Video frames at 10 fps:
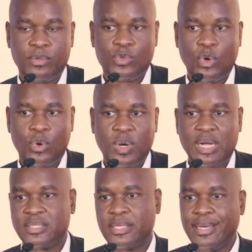So
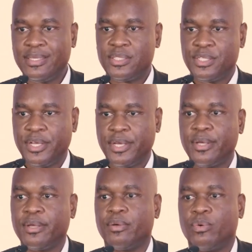as KCA,
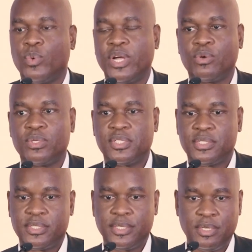we are not
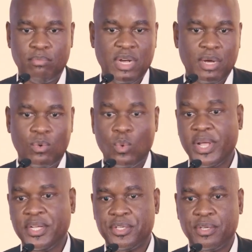just sitting back
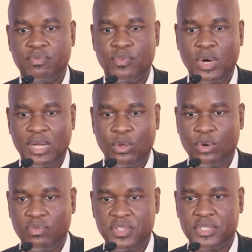waiting for a lot
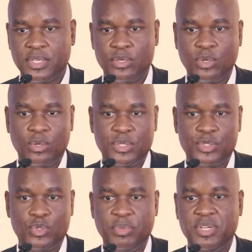of these
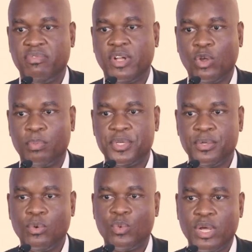technologies to be developed.
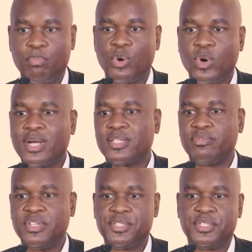We are
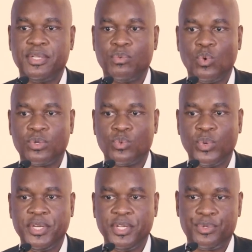proactive in seeing what
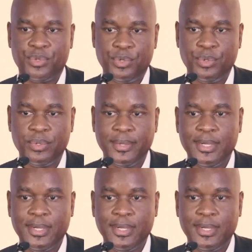we need to do.